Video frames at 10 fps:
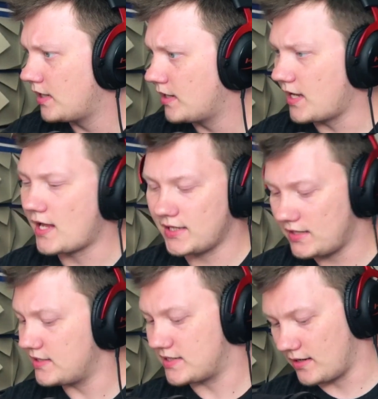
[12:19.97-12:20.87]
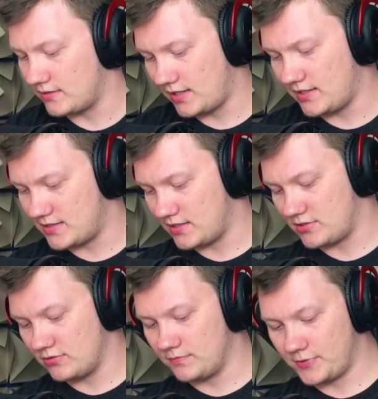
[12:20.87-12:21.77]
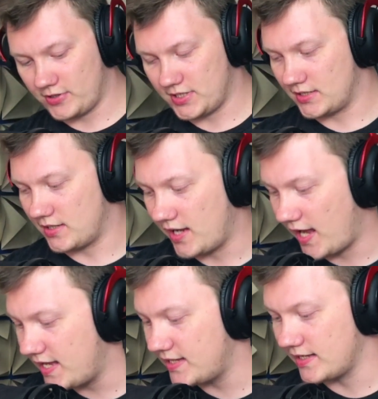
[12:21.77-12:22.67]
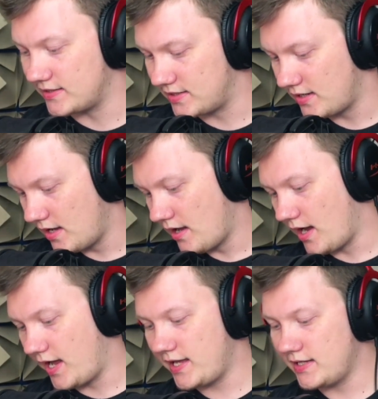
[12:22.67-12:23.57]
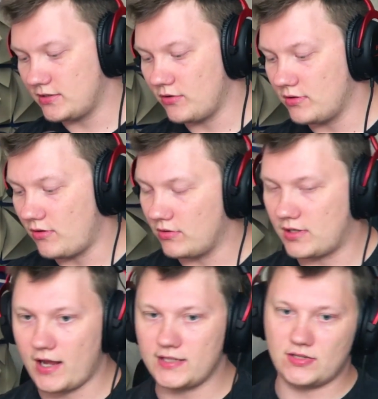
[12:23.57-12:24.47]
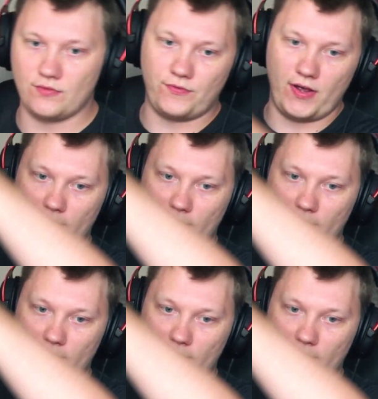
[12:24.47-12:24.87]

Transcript: Yeah, then it's a school project. I hated all kinds of